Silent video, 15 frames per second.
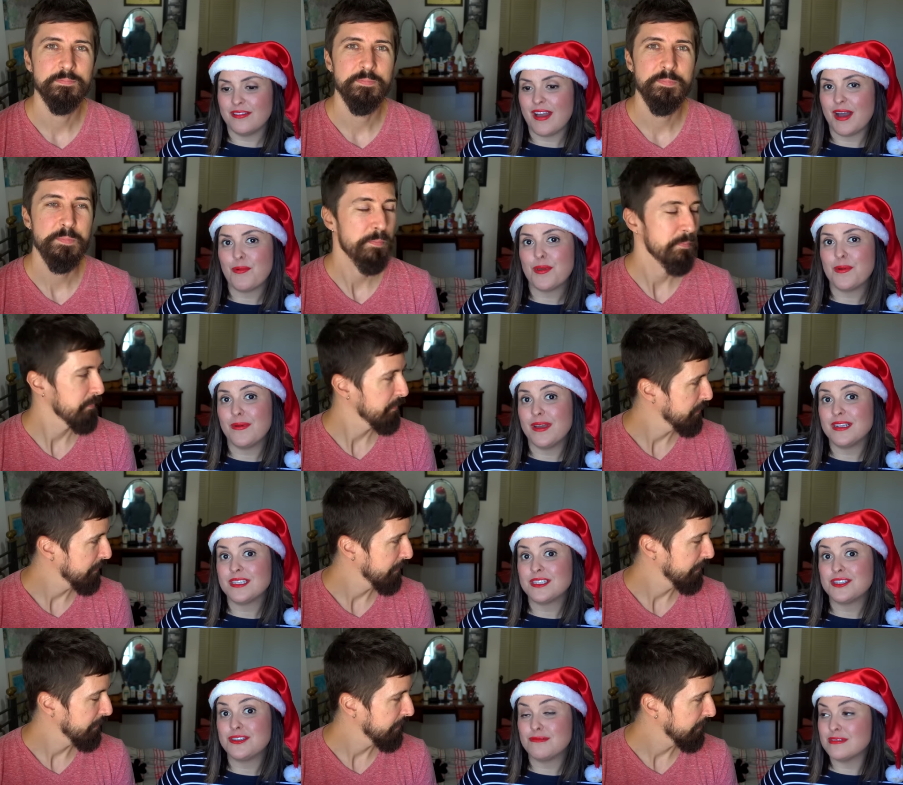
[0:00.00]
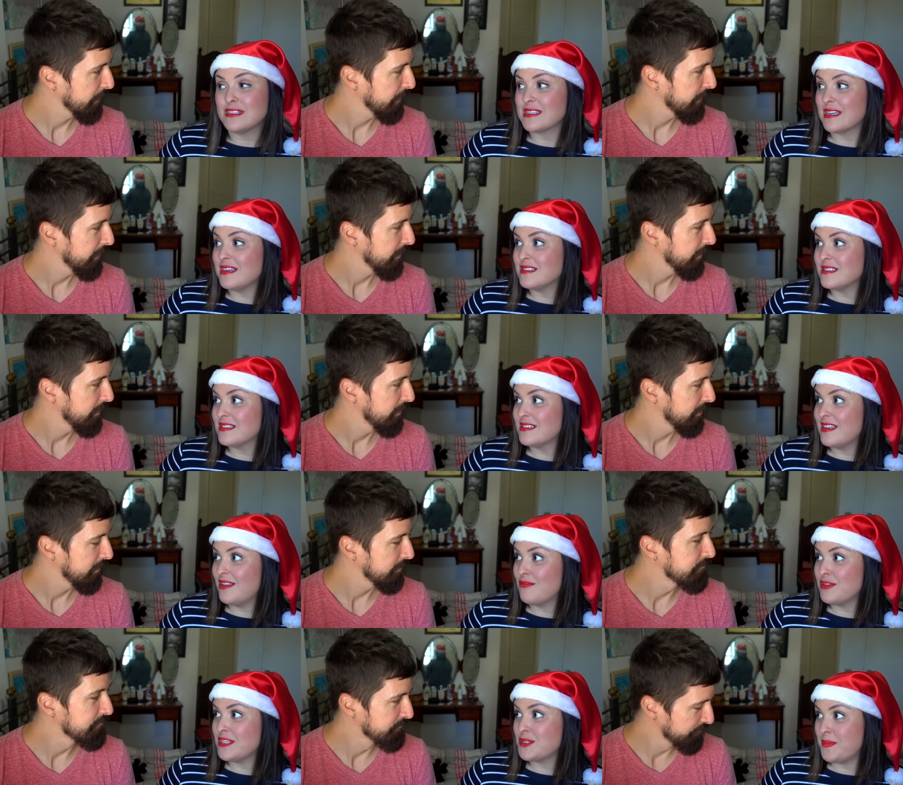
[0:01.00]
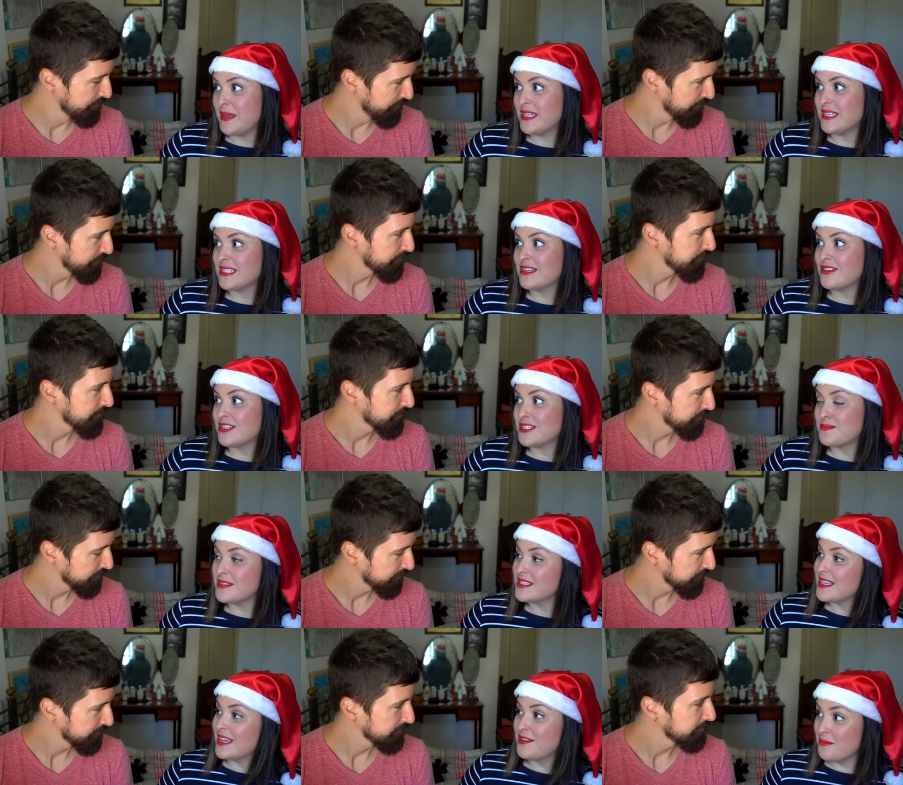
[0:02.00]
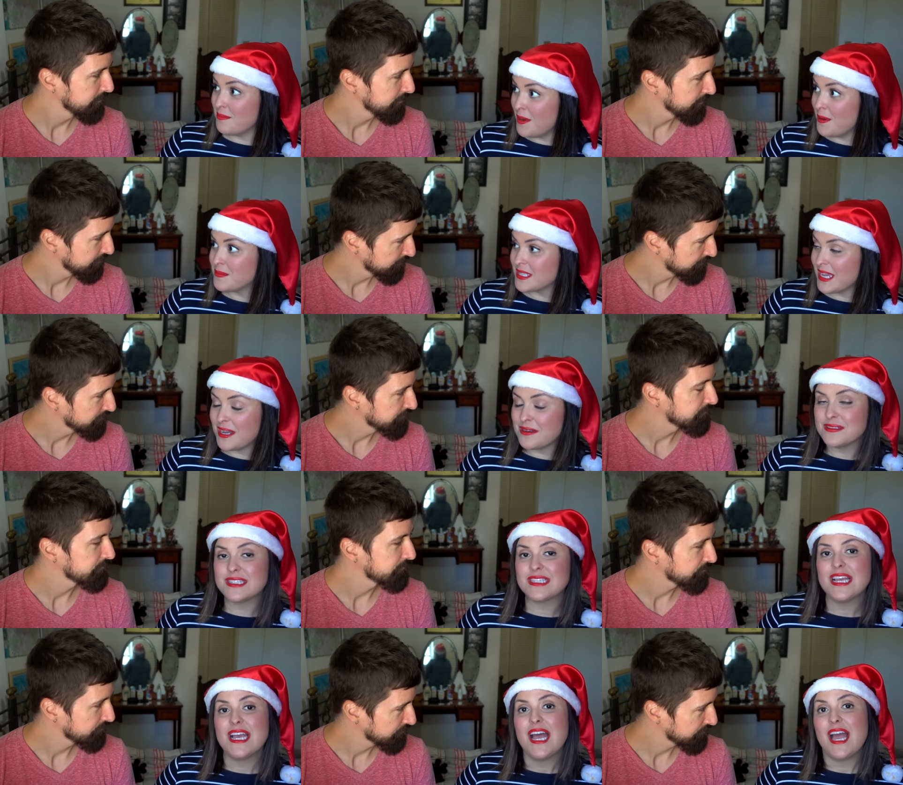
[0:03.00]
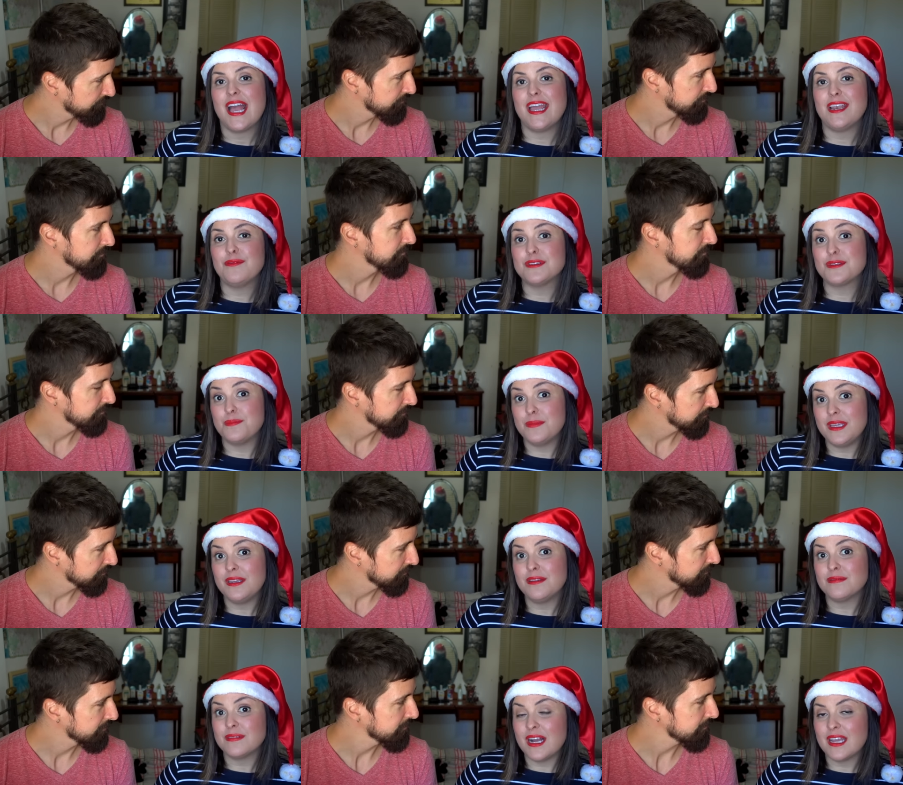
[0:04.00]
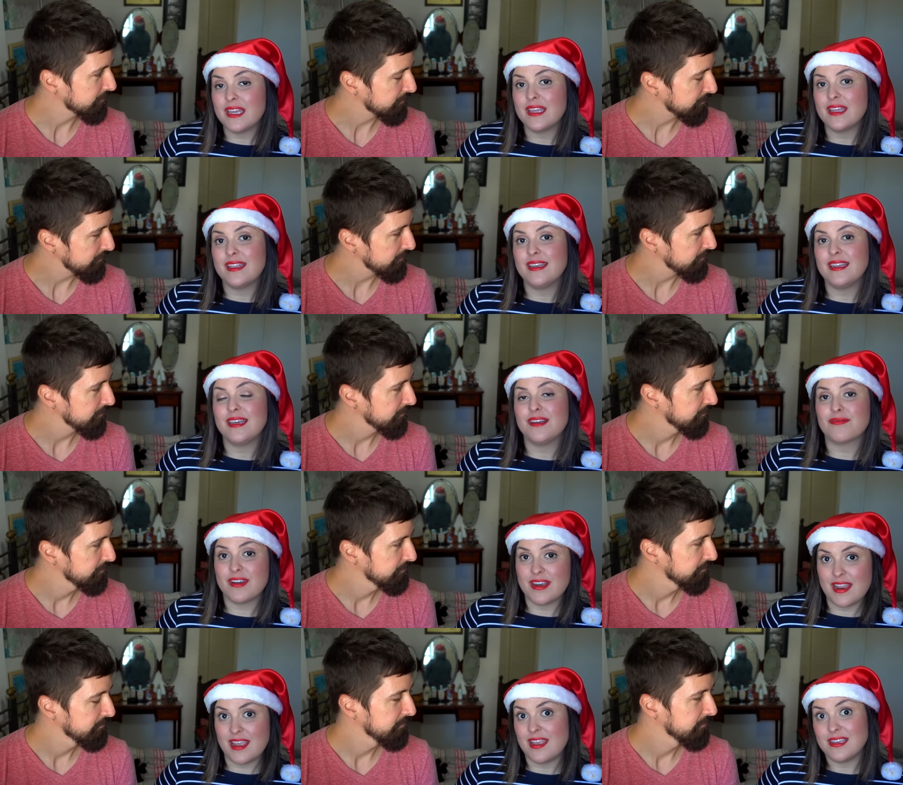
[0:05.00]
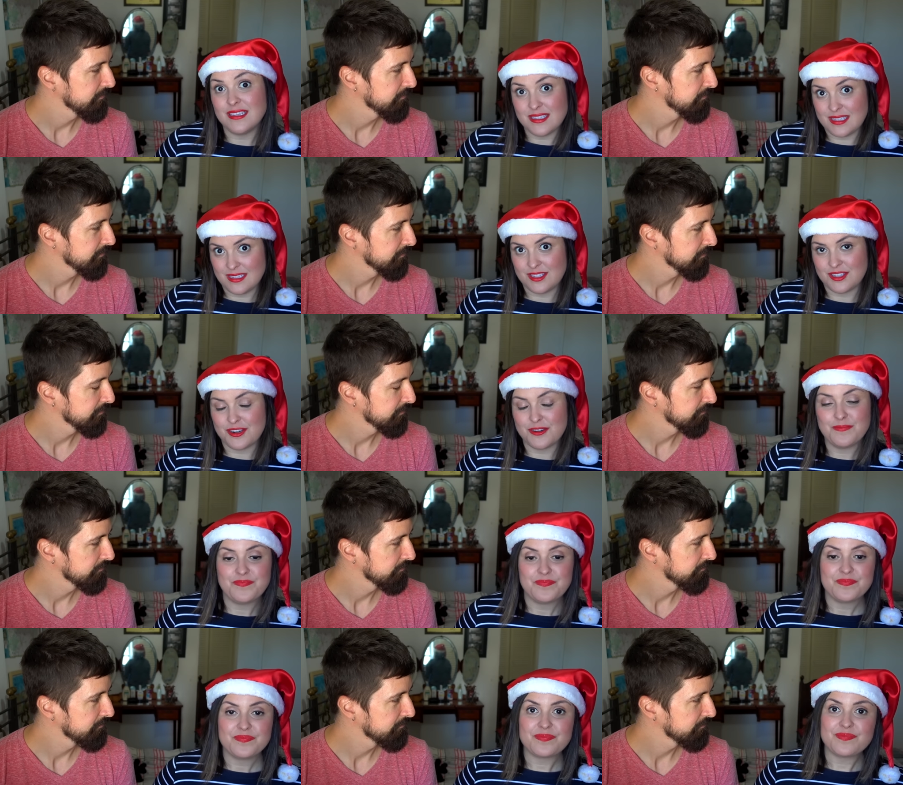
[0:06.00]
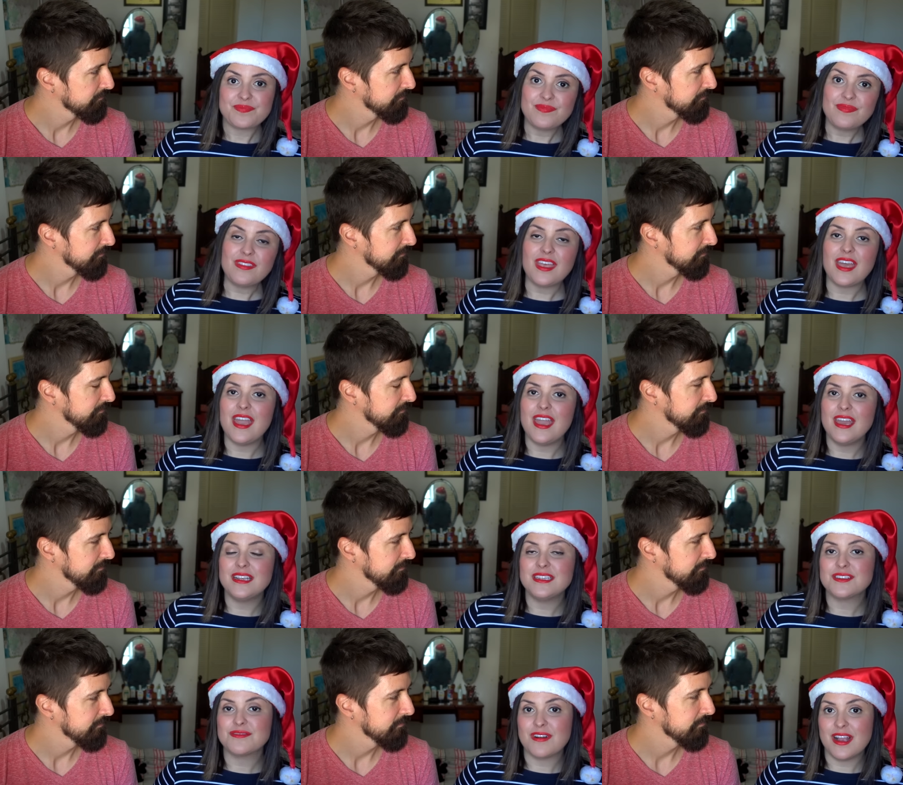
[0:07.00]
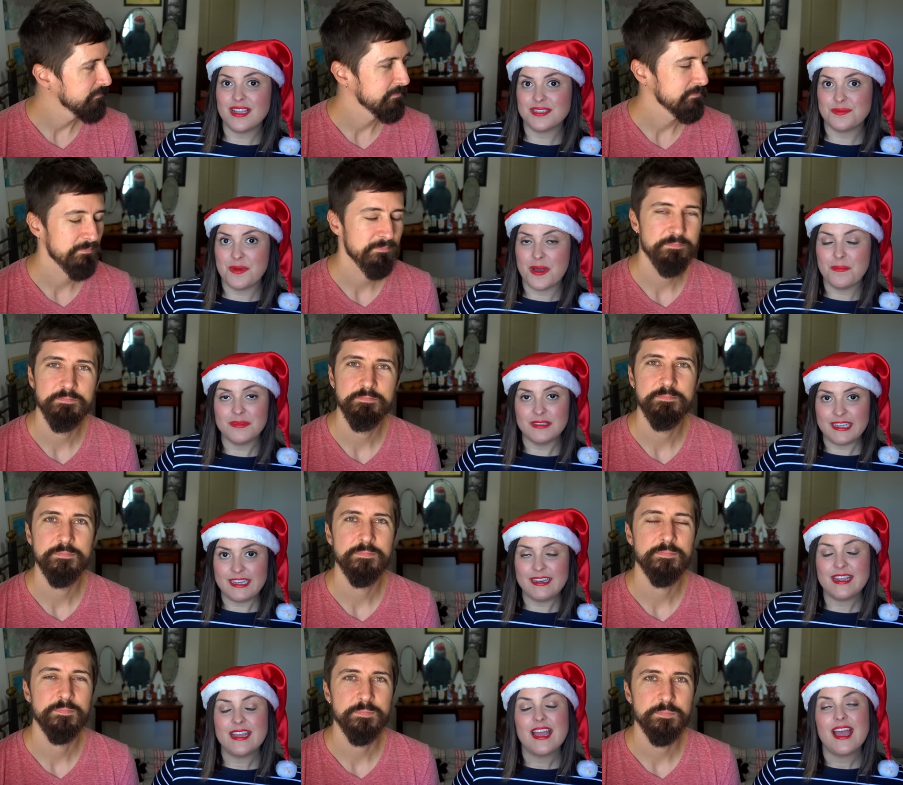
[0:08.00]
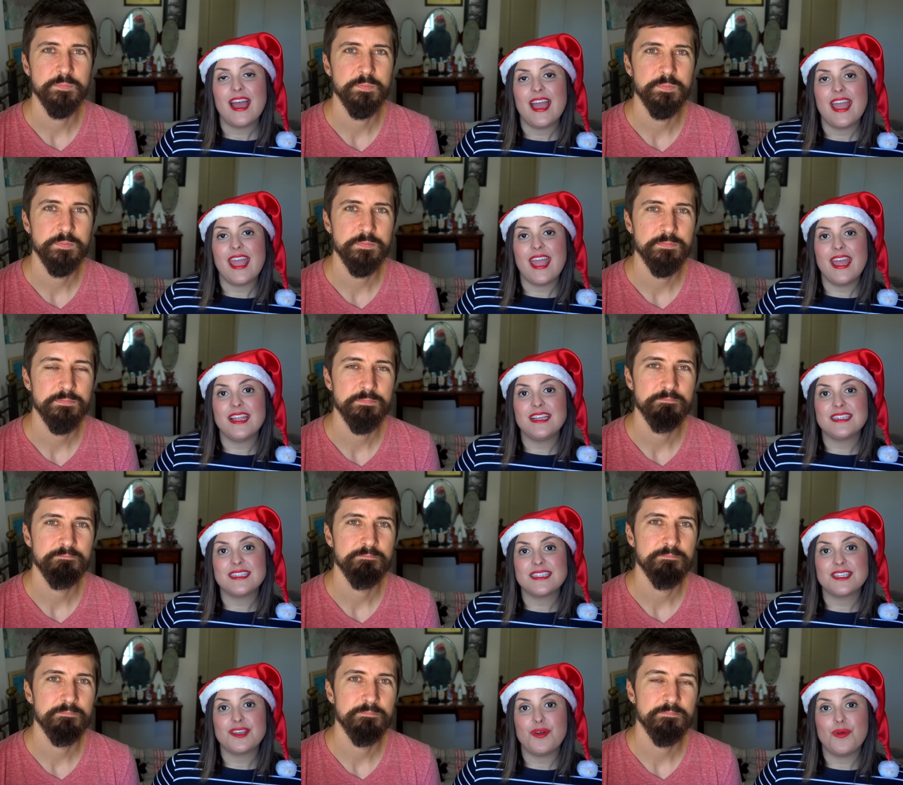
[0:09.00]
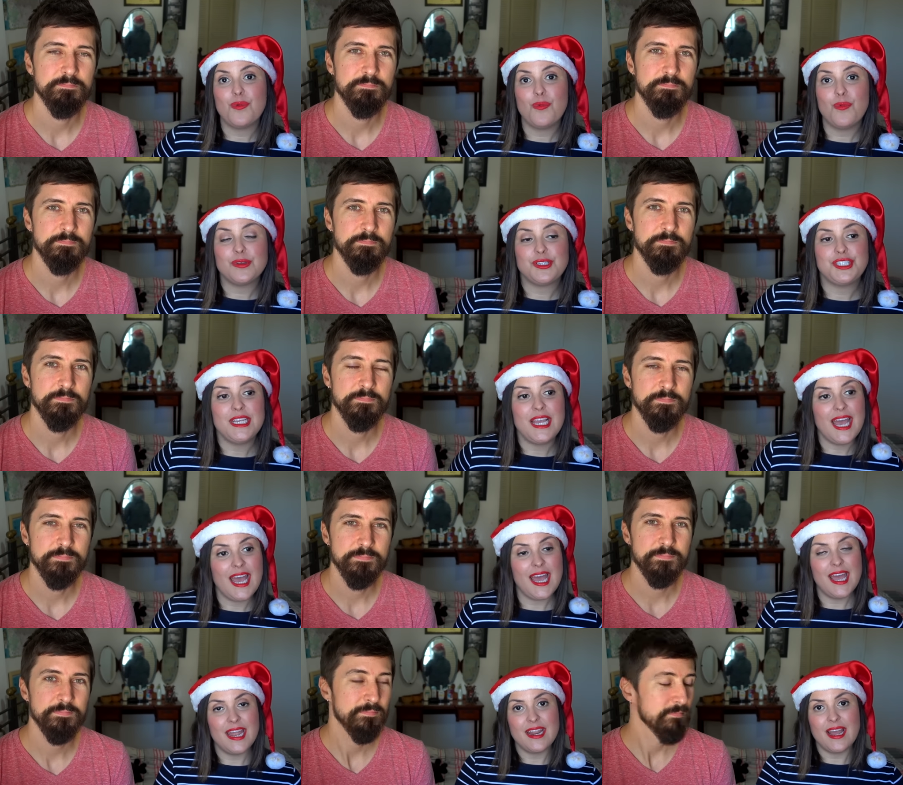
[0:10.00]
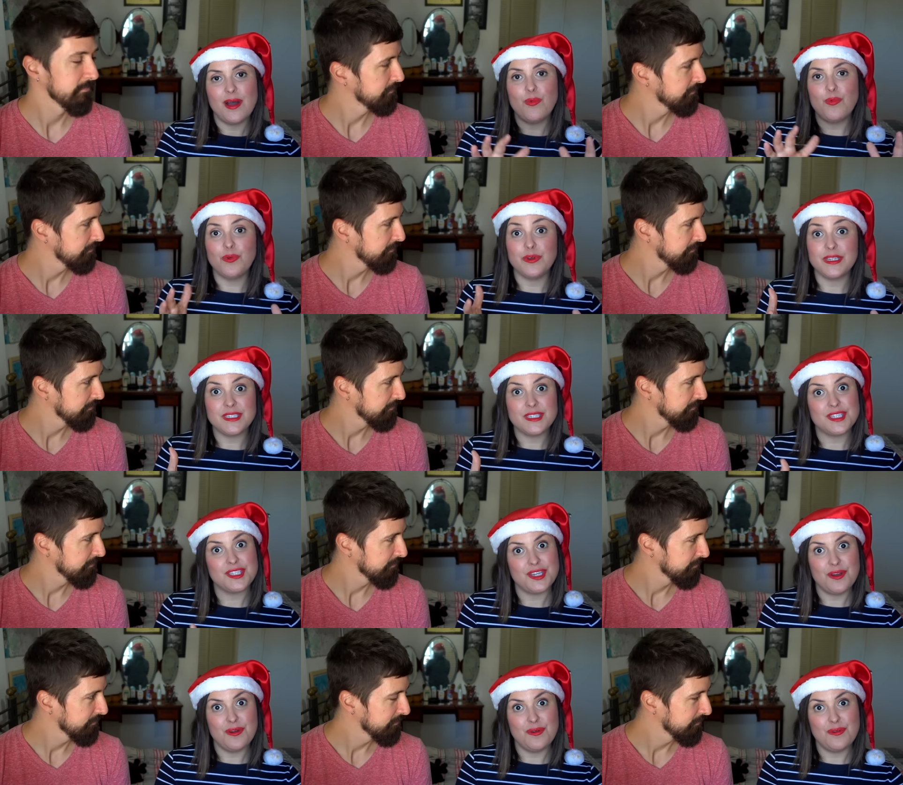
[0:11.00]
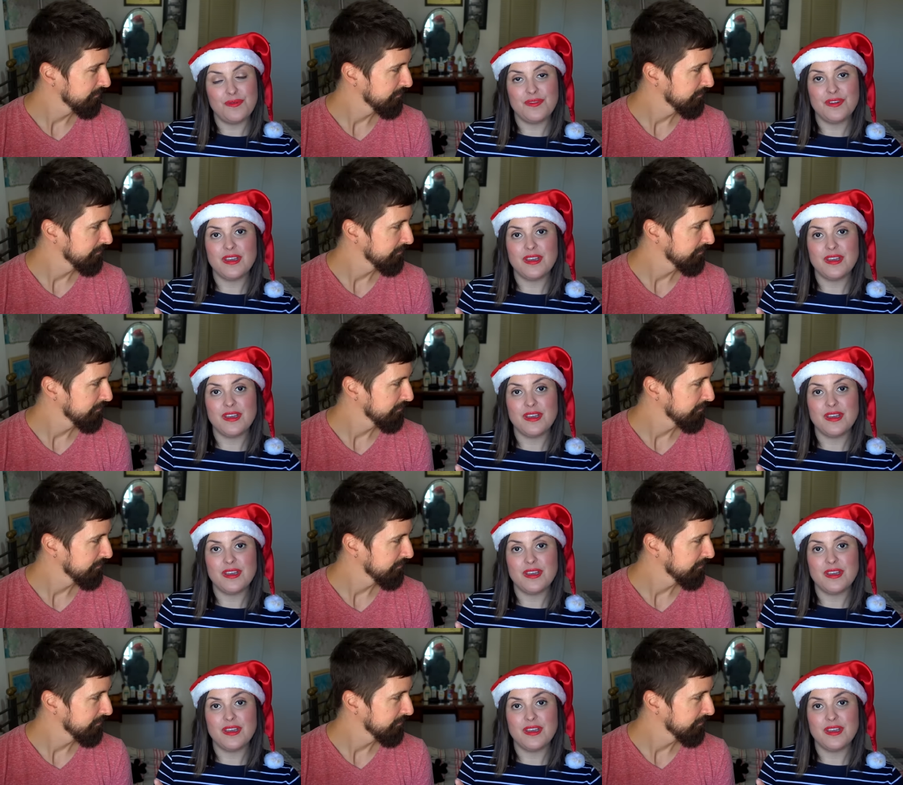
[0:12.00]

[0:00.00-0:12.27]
Speaker 1: that we went to Wisconsin and we mm -hmm. spent Christmas at your mom's house, and it was me, Rian, Renee, his sister, and Rian's mom, Lynn. And she had a wooden stove